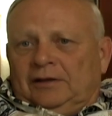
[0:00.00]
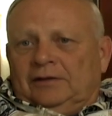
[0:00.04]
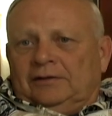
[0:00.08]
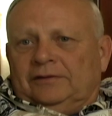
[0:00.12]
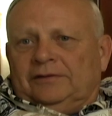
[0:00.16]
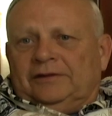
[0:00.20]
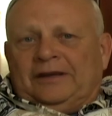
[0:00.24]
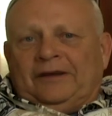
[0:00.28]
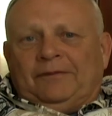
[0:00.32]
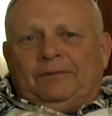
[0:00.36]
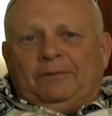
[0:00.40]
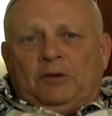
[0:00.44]

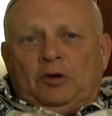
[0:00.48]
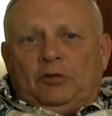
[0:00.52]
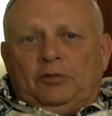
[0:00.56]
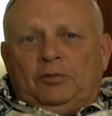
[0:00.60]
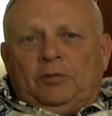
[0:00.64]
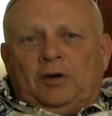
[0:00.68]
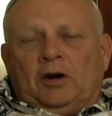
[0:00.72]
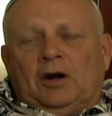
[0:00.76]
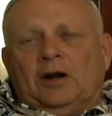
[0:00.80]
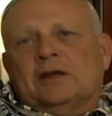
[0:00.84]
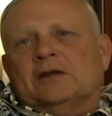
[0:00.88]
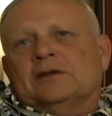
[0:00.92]
see if
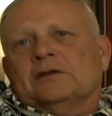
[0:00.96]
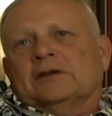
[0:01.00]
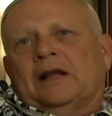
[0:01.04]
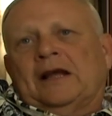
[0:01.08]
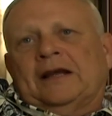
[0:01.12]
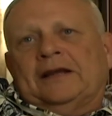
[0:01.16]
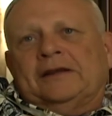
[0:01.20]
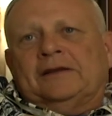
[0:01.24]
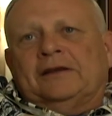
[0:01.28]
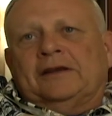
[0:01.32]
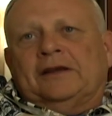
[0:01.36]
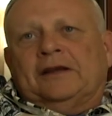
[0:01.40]
both parties
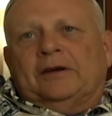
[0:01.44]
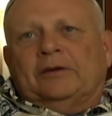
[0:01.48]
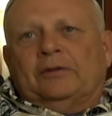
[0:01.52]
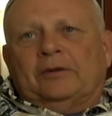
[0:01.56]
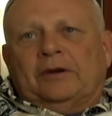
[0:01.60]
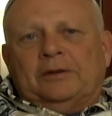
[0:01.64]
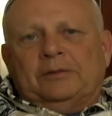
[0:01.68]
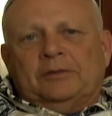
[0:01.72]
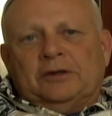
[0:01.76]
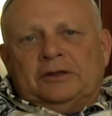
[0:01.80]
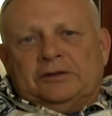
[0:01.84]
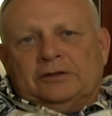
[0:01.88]
liked the
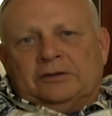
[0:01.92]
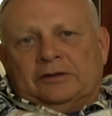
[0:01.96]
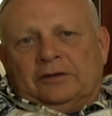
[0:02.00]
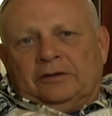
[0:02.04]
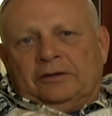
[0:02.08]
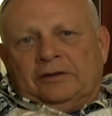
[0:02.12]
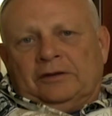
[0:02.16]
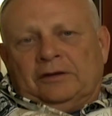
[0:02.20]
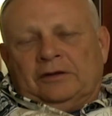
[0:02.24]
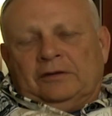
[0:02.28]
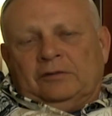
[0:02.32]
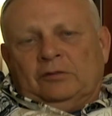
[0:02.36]
agreement so
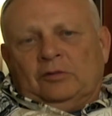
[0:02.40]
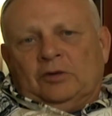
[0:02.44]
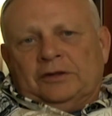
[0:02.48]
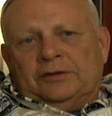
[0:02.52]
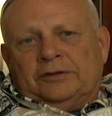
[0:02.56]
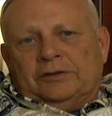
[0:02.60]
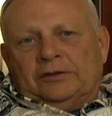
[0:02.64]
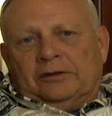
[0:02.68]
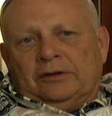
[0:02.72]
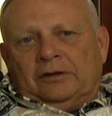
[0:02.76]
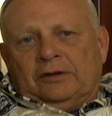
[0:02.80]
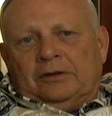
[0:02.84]
that it
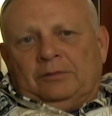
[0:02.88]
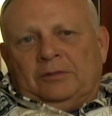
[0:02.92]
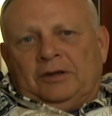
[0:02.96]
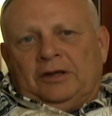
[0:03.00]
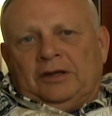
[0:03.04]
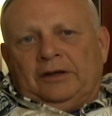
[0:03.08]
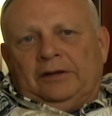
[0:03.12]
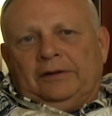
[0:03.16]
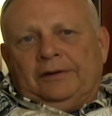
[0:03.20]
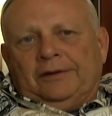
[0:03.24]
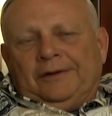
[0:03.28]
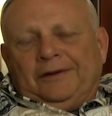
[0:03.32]
wasn't going to
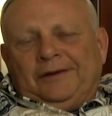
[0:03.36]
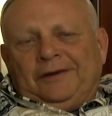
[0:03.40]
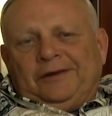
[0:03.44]
be